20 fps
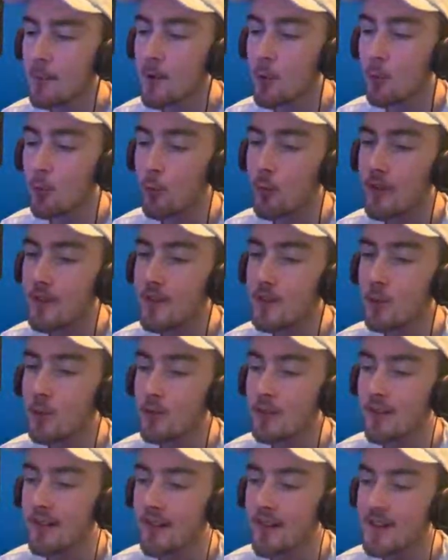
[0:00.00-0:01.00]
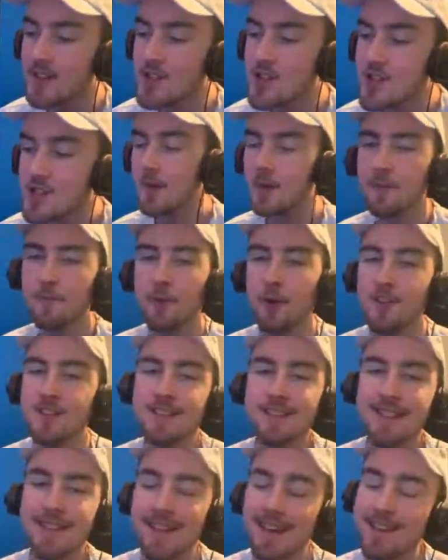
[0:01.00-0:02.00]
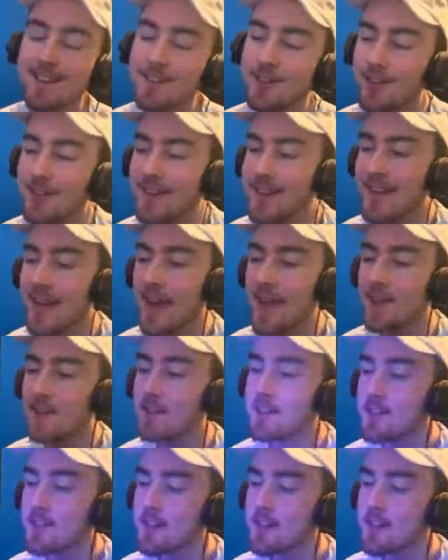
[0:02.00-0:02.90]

a really cool touch, but unfortunately that's not the case.